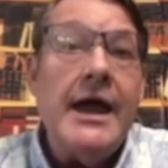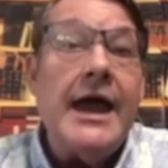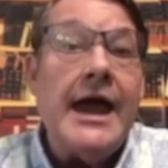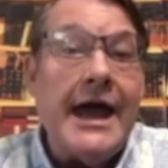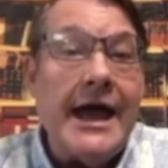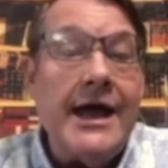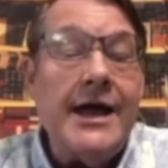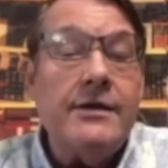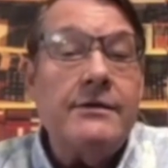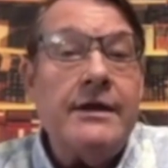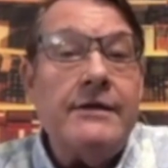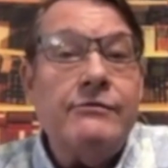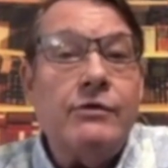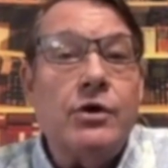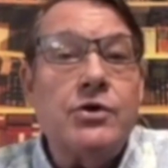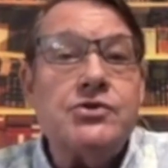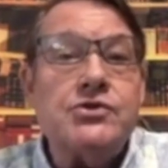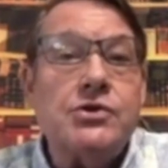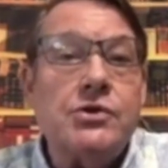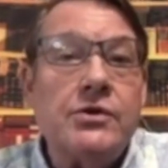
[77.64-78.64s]
And
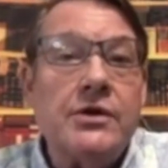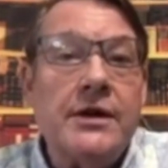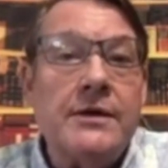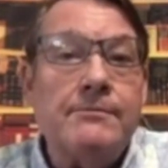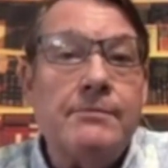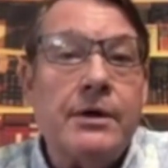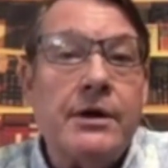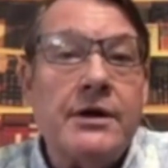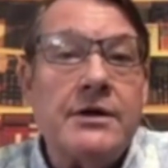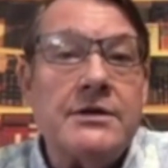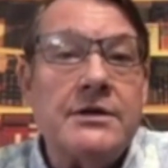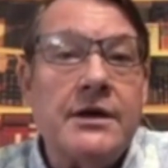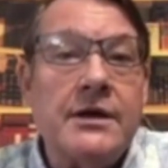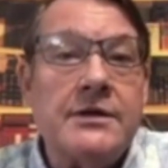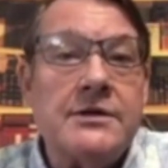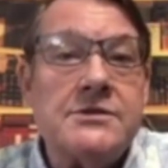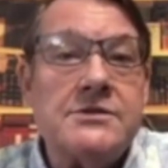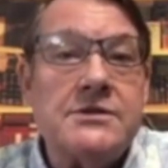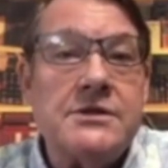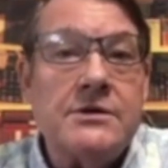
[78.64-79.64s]
they've also embarked
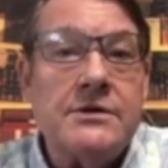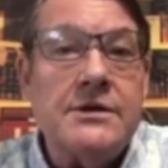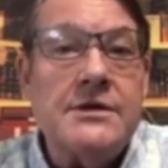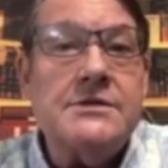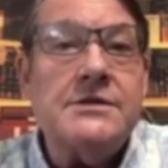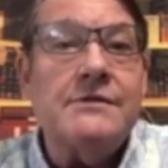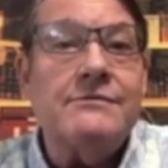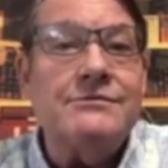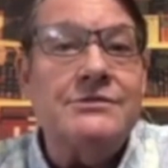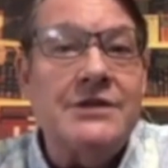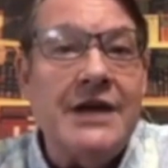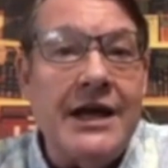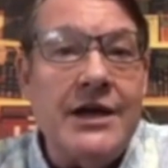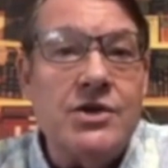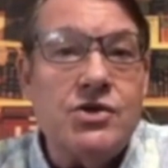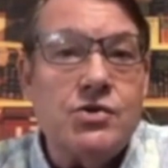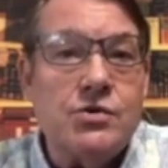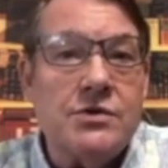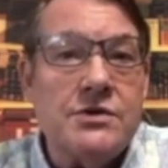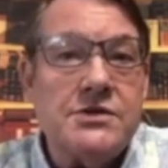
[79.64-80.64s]
on a series of
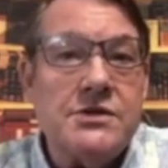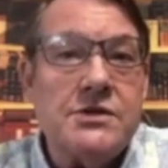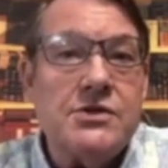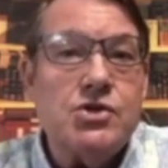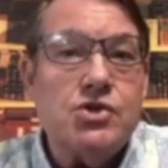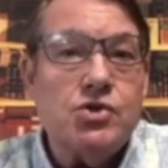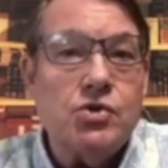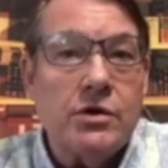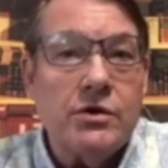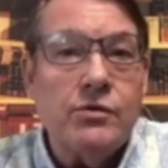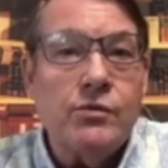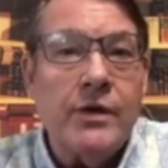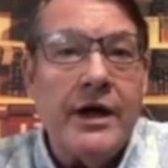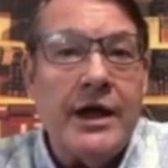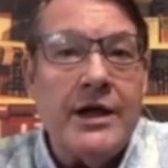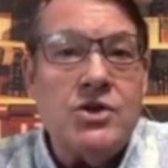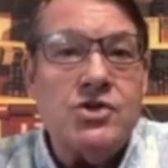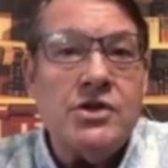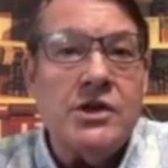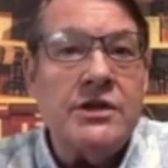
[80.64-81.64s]
dangerous
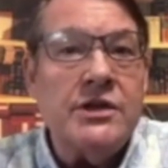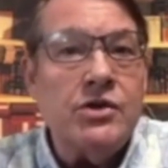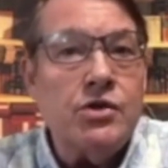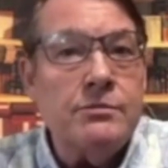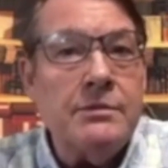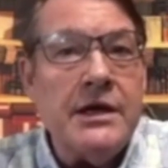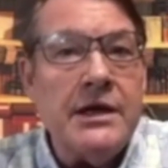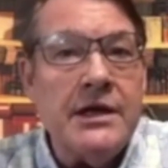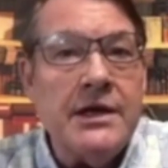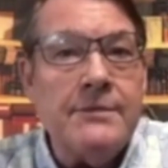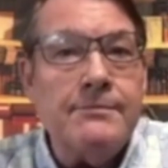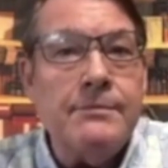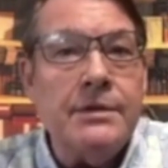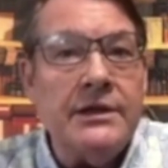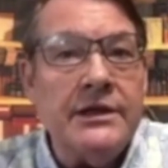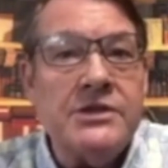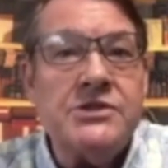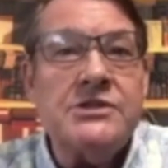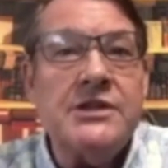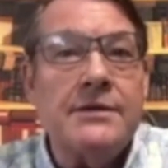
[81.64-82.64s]
short-range and intermediate
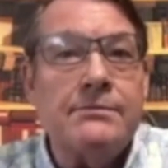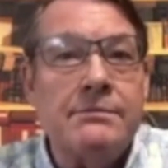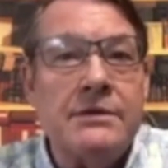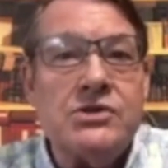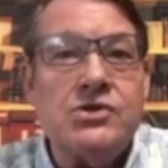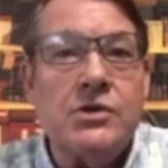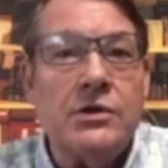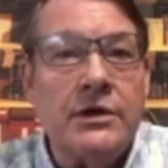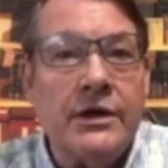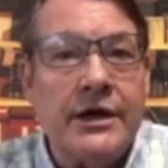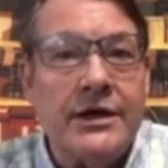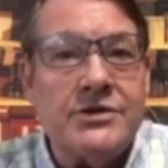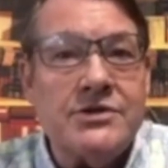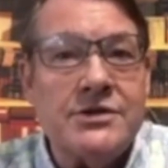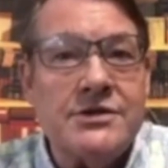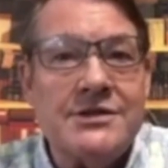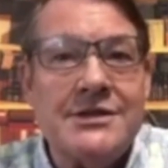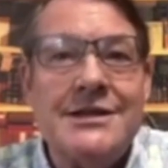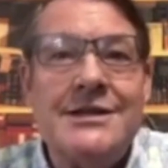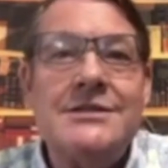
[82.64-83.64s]
ballistic missile
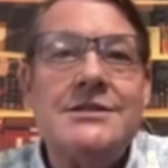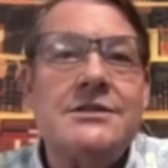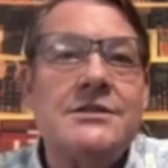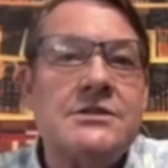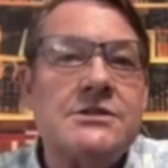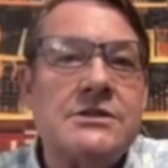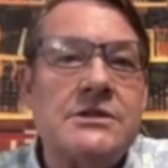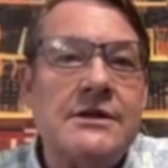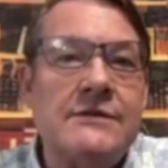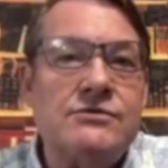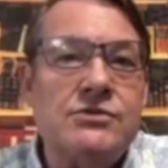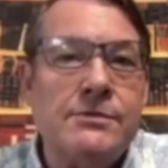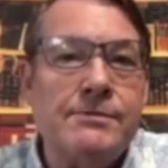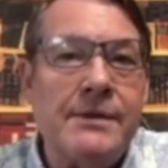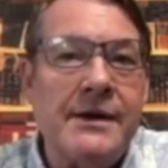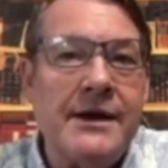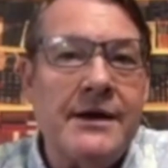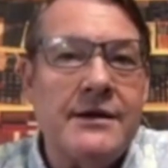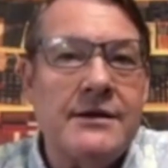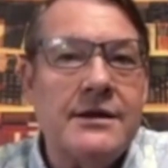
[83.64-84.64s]
launches into the Sea of
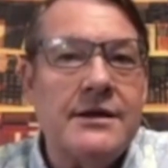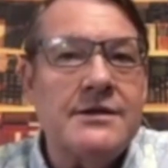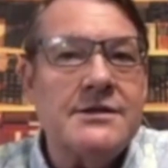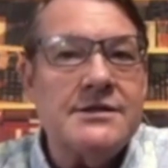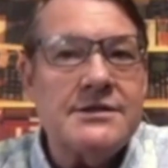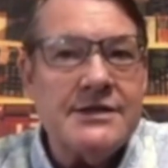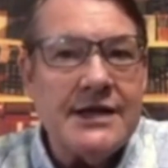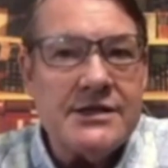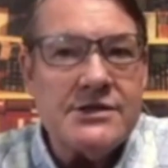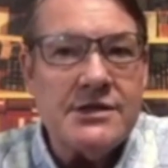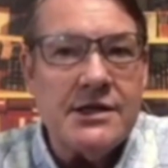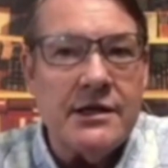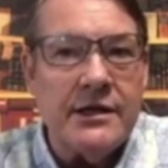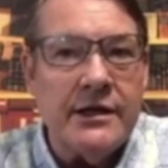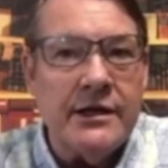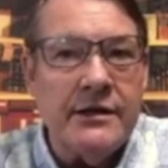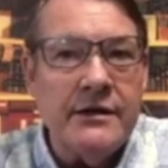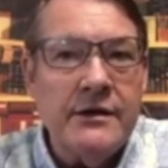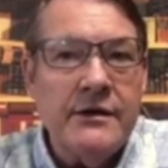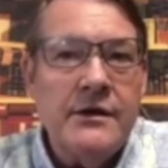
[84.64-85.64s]
Japan
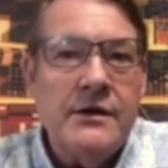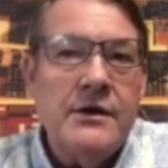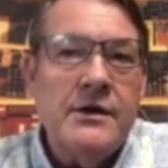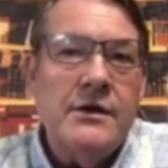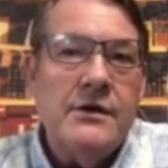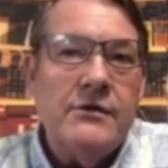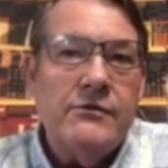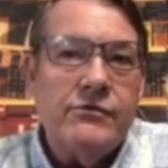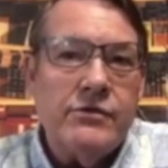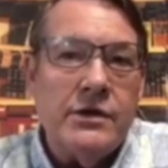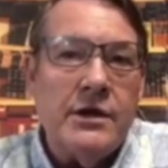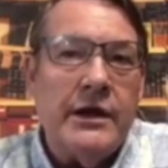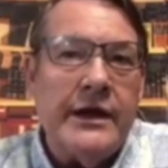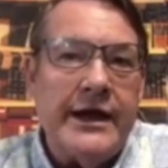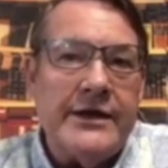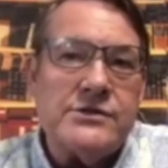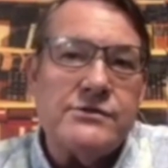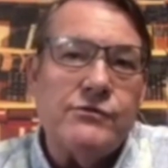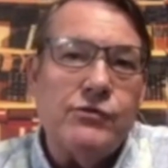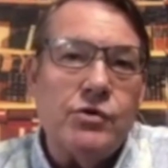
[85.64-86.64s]
incessantly for the
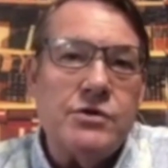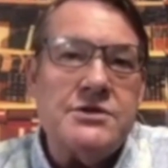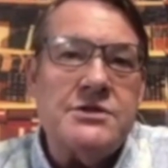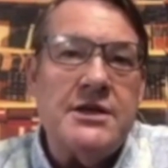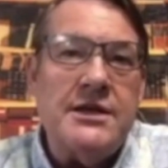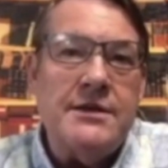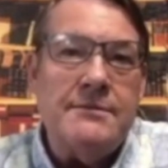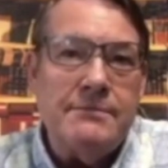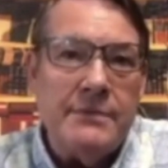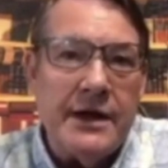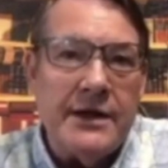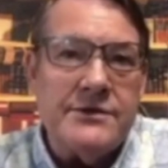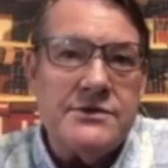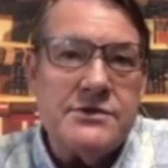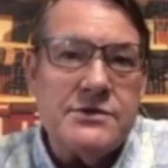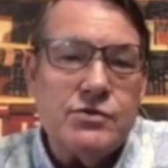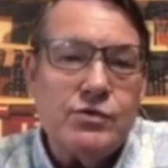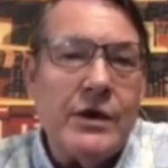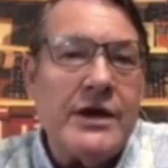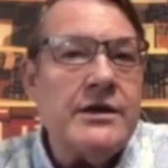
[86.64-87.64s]
last 14
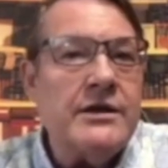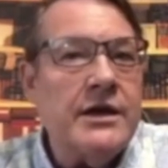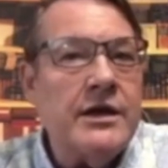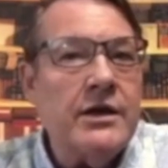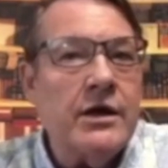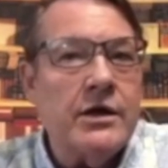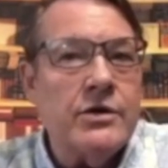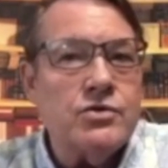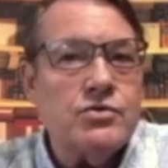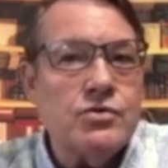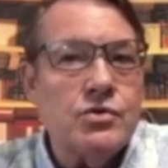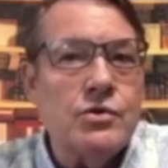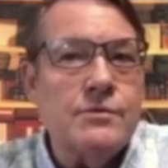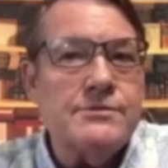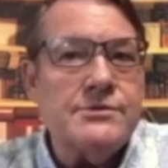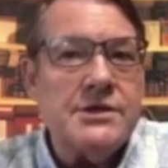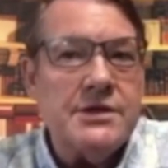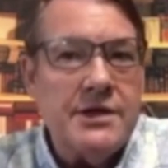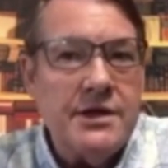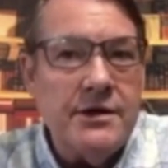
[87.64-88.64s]
months, threatening our
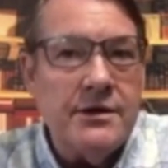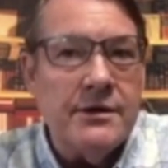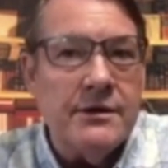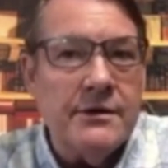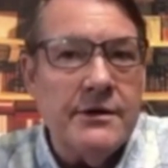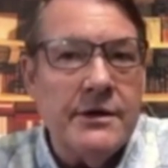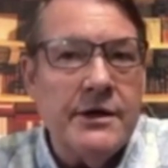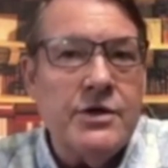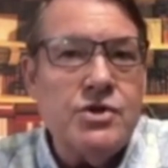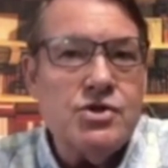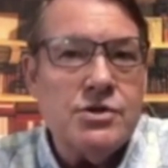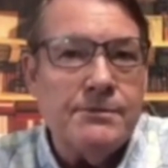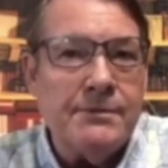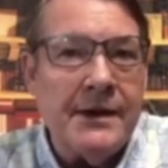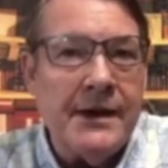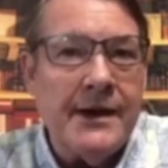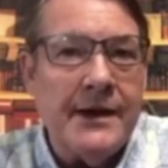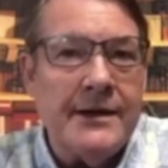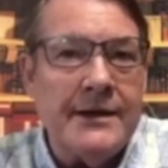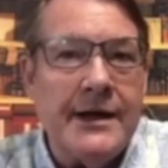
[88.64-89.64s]
troops here in
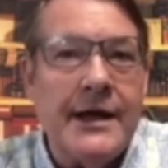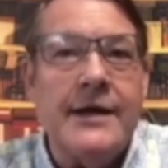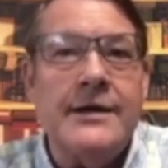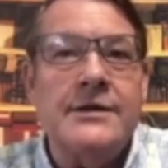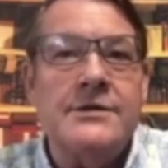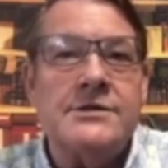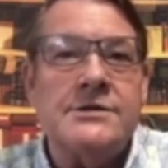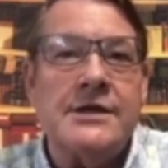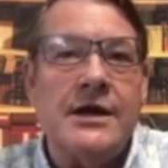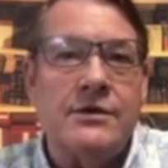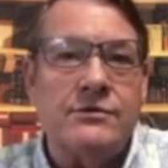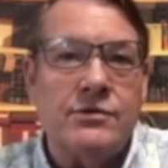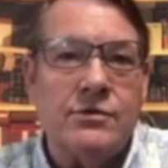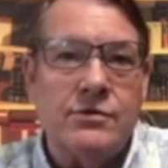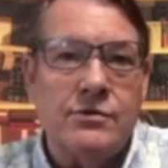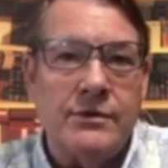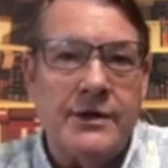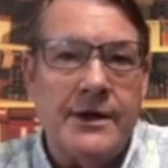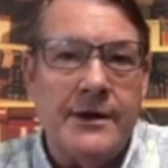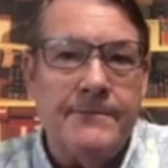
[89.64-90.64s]
Japan and in South
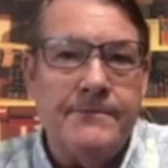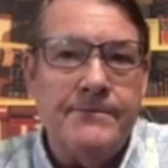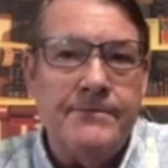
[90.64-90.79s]
Korea.